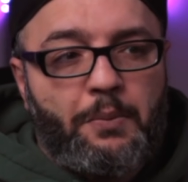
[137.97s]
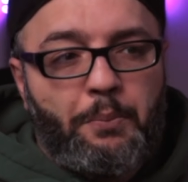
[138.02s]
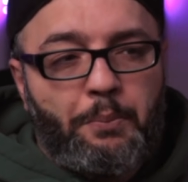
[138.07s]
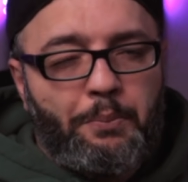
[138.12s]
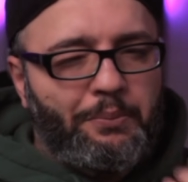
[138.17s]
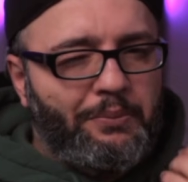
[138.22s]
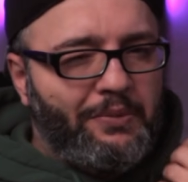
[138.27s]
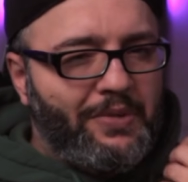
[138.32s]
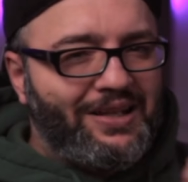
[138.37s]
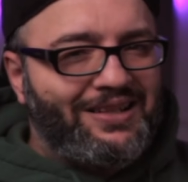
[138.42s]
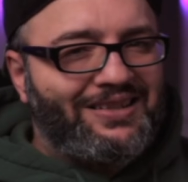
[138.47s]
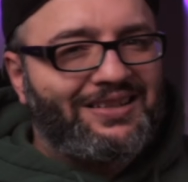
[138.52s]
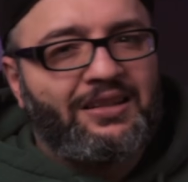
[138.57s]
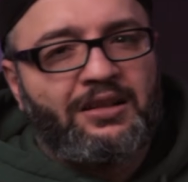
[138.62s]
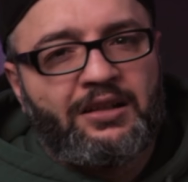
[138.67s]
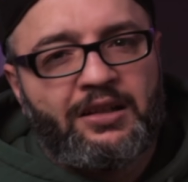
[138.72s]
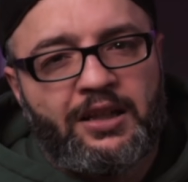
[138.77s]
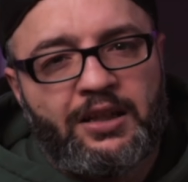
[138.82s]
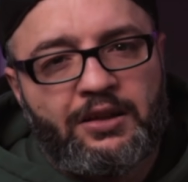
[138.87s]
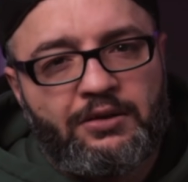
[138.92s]

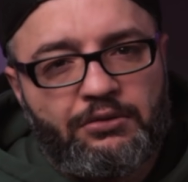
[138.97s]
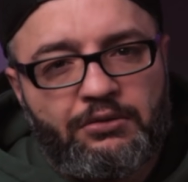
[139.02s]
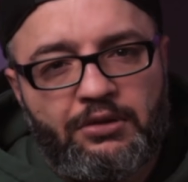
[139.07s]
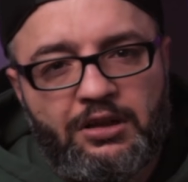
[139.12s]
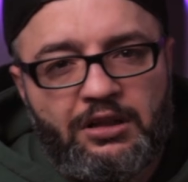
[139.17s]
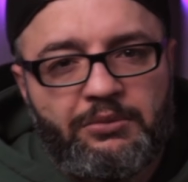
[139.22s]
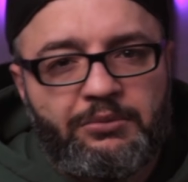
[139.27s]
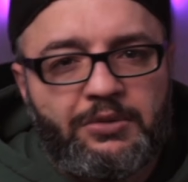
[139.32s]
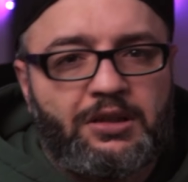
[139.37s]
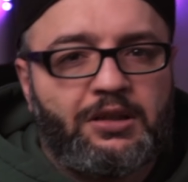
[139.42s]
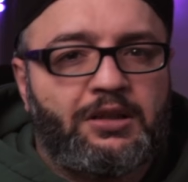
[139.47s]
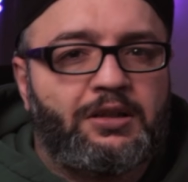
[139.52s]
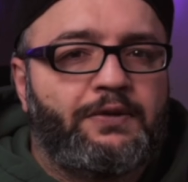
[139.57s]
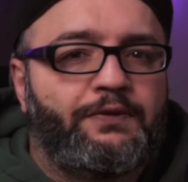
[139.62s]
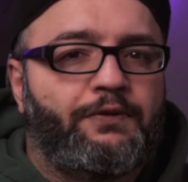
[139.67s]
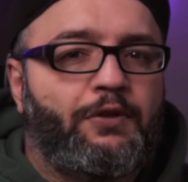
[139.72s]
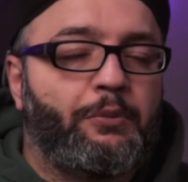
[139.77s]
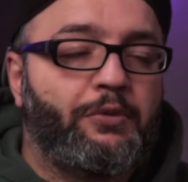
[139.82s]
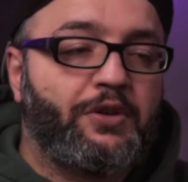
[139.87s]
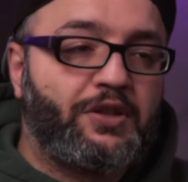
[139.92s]
Mixing into a limiter
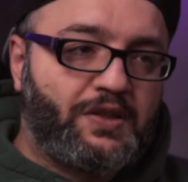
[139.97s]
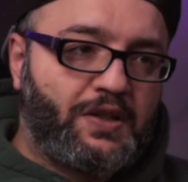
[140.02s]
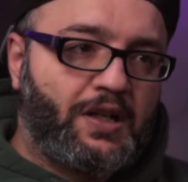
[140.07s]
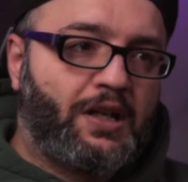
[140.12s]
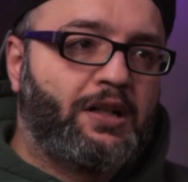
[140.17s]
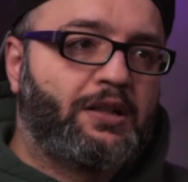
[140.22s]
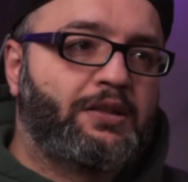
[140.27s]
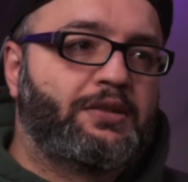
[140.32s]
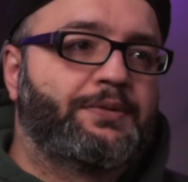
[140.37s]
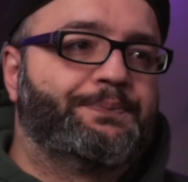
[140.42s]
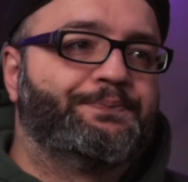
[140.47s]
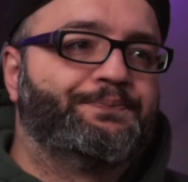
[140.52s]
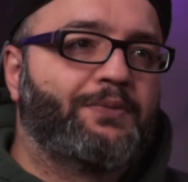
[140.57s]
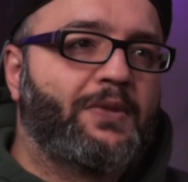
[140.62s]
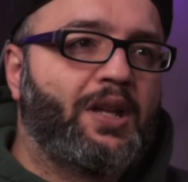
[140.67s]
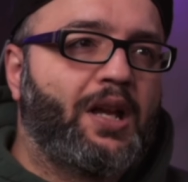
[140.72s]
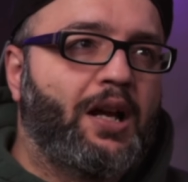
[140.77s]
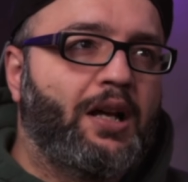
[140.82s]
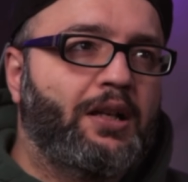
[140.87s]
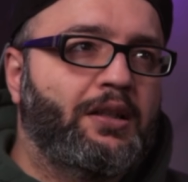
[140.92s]
from the start,
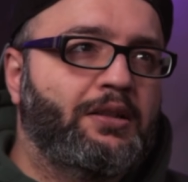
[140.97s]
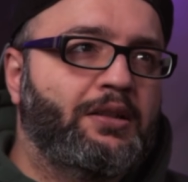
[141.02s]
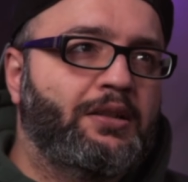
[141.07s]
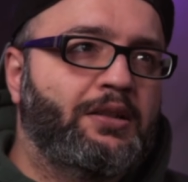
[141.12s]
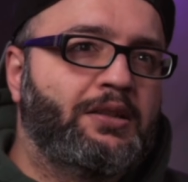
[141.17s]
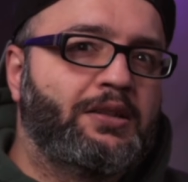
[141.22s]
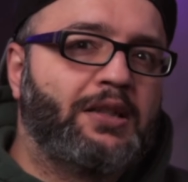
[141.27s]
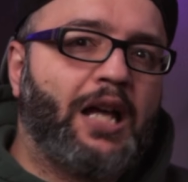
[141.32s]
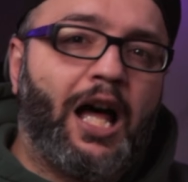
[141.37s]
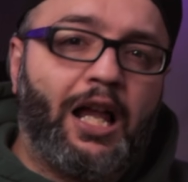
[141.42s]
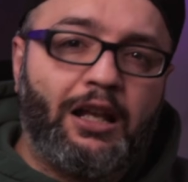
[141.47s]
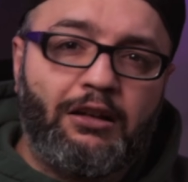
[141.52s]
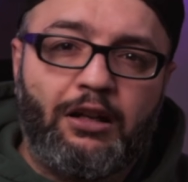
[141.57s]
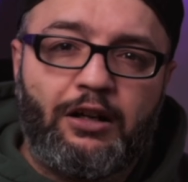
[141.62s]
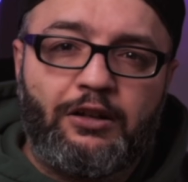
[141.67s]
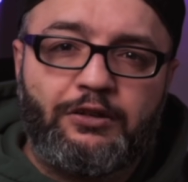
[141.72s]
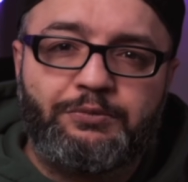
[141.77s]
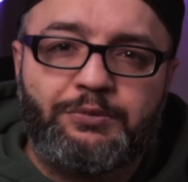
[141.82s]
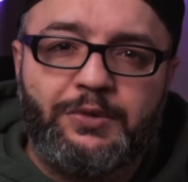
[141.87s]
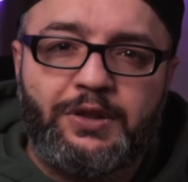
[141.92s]
it
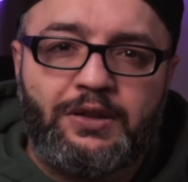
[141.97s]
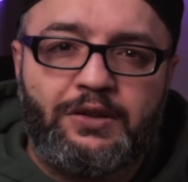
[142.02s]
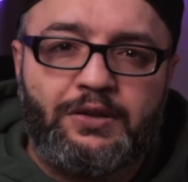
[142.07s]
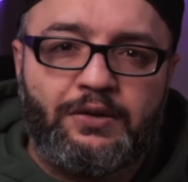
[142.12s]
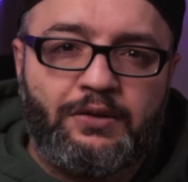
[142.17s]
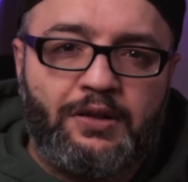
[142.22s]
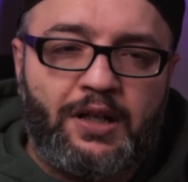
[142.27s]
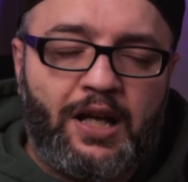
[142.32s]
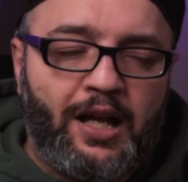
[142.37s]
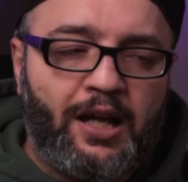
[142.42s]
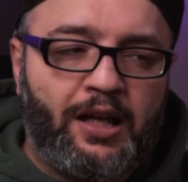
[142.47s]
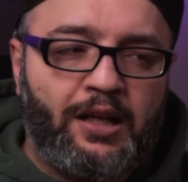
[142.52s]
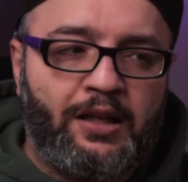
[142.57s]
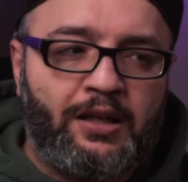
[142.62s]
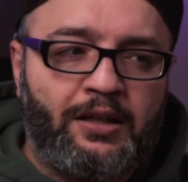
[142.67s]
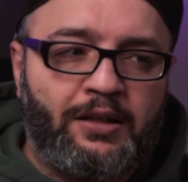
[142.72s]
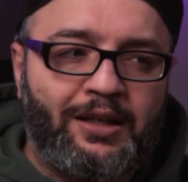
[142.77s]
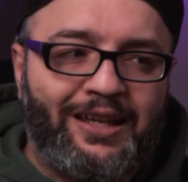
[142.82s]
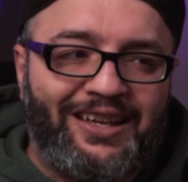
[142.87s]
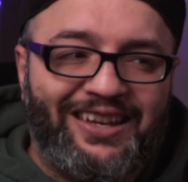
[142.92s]
allowed me to
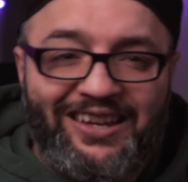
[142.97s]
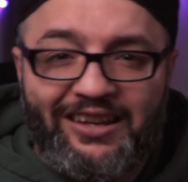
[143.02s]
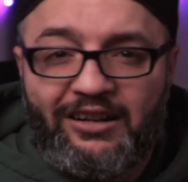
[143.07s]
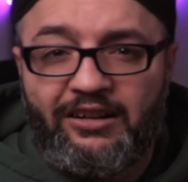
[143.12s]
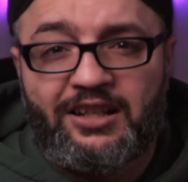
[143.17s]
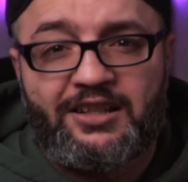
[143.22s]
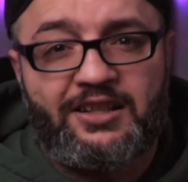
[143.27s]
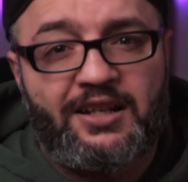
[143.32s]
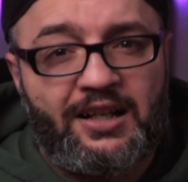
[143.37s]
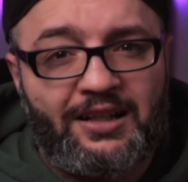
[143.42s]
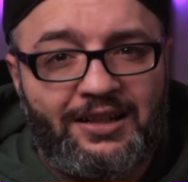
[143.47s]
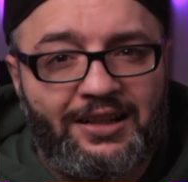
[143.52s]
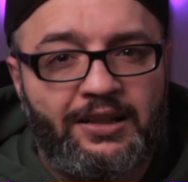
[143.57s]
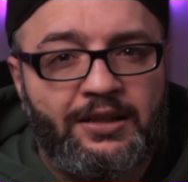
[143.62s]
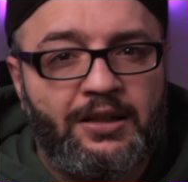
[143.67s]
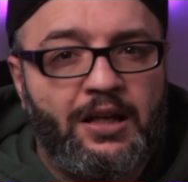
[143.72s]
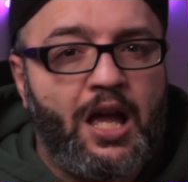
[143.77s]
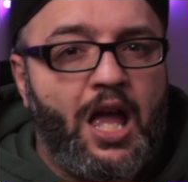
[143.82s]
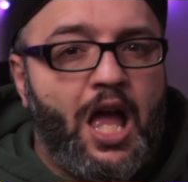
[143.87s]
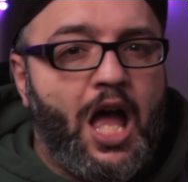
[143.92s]
hear
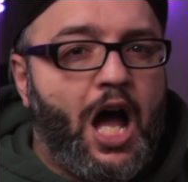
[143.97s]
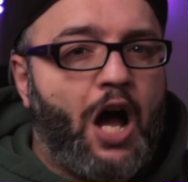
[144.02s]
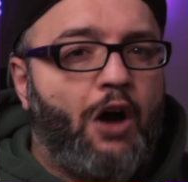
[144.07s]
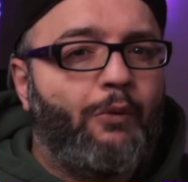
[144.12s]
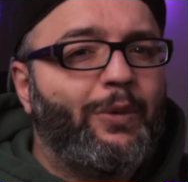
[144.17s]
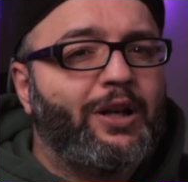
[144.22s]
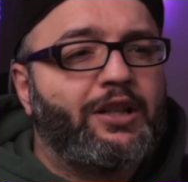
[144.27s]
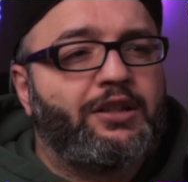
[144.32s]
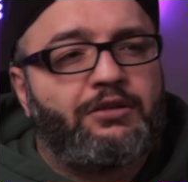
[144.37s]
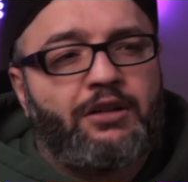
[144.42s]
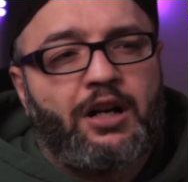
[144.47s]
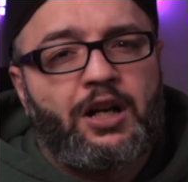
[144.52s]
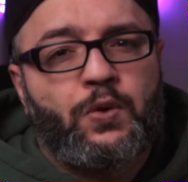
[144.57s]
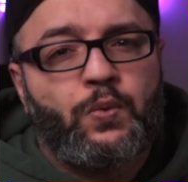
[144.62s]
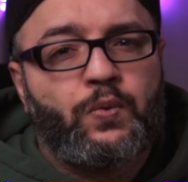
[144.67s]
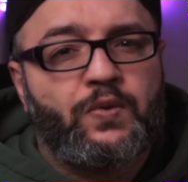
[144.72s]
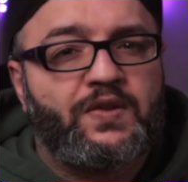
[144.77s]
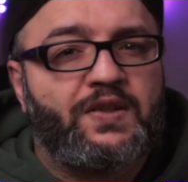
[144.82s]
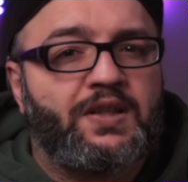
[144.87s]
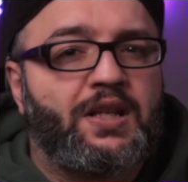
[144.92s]
exactly how my track
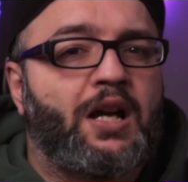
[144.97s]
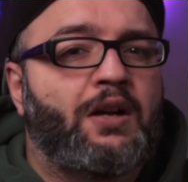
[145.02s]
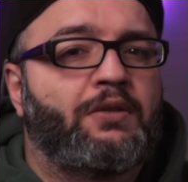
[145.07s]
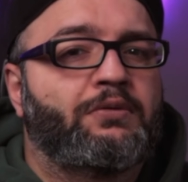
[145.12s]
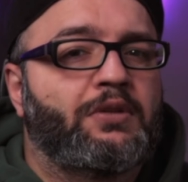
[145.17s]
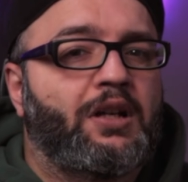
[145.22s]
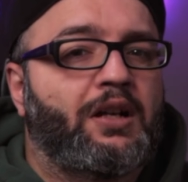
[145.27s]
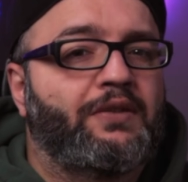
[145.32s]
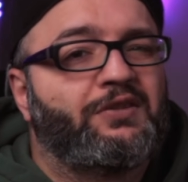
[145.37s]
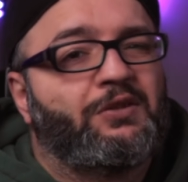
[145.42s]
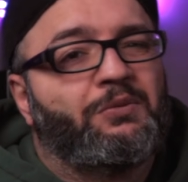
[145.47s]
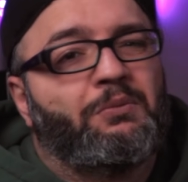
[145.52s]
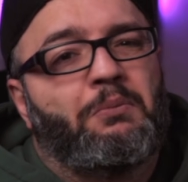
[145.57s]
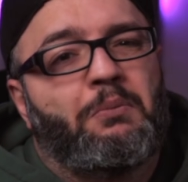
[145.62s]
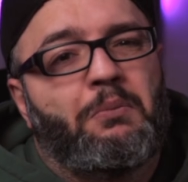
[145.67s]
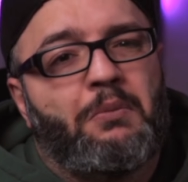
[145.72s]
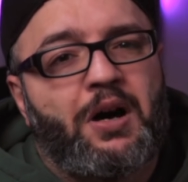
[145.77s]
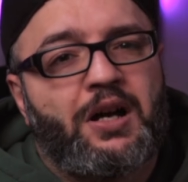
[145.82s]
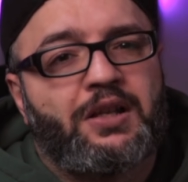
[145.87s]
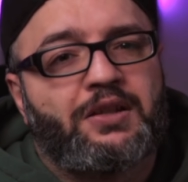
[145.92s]
would sound after
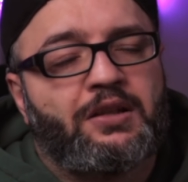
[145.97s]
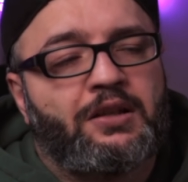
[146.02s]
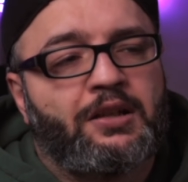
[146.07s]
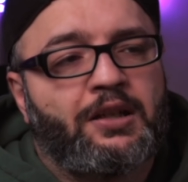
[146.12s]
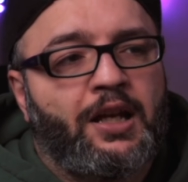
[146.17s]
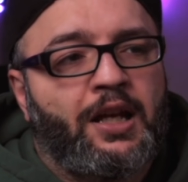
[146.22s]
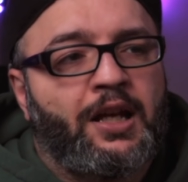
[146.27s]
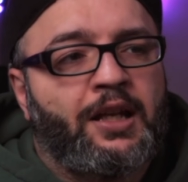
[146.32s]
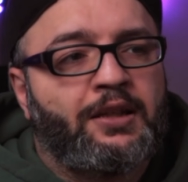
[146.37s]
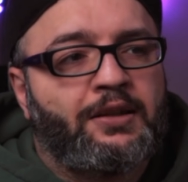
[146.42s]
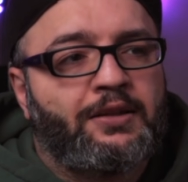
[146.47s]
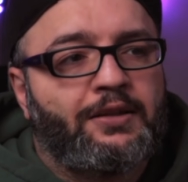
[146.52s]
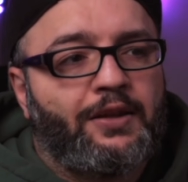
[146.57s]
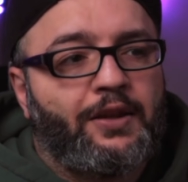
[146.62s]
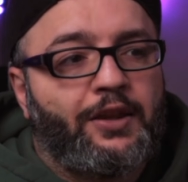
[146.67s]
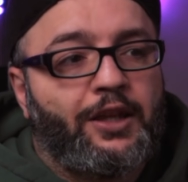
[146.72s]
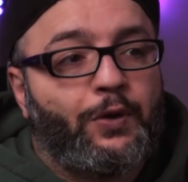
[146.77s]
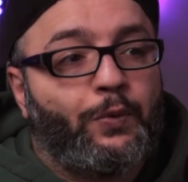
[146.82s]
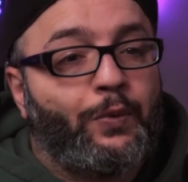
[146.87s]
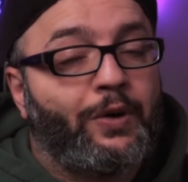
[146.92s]
mastering, and
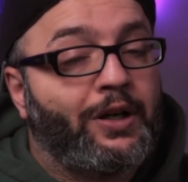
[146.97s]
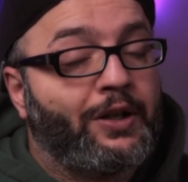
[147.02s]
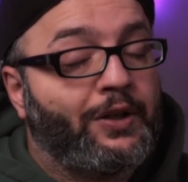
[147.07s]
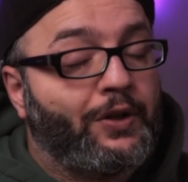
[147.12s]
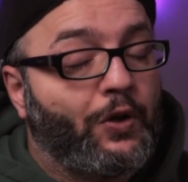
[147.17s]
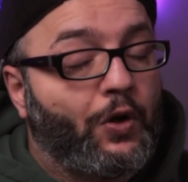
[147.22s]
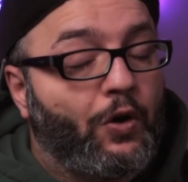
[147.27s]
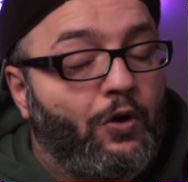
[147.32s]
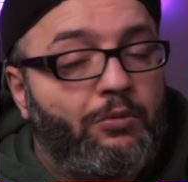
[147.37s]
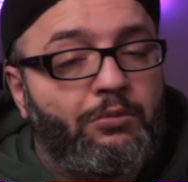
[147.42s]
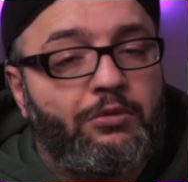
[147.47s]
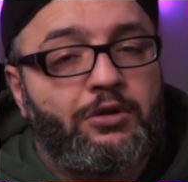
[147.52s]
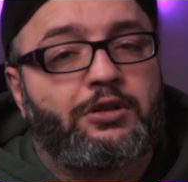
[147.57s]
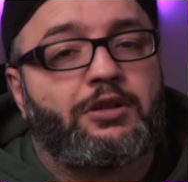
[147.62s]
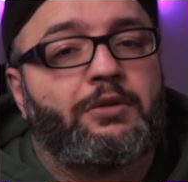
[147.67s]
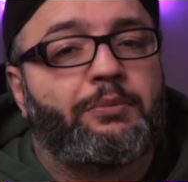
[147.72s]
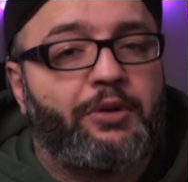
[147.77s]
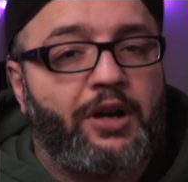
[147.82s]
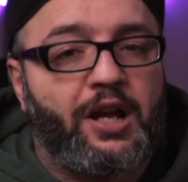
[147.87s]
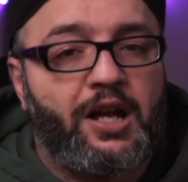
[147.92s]
there were no more
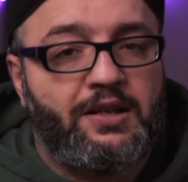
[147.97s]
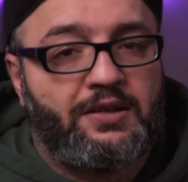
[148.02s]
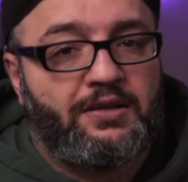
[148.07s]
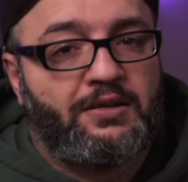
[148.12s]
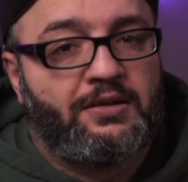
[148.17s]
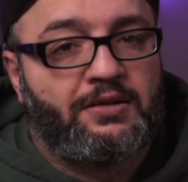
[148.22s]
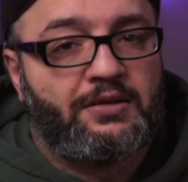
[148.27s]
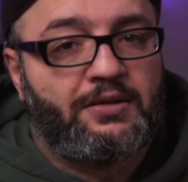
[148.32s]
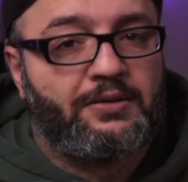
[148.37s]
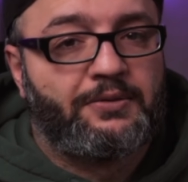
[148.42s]
surprises.